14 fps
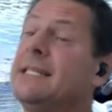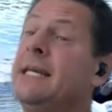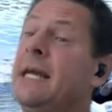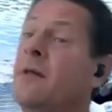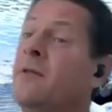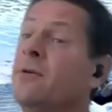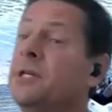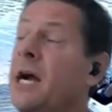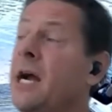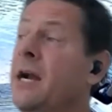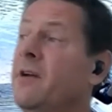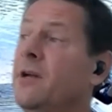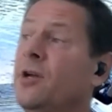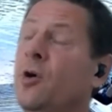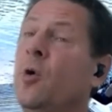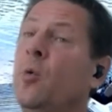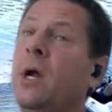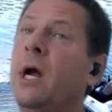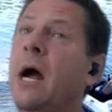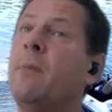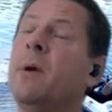the other side of it.
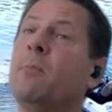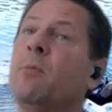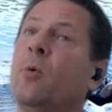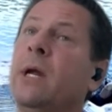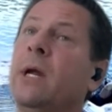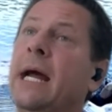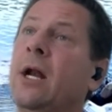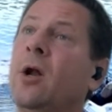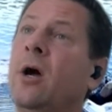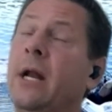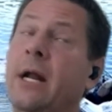I remember we had a lot,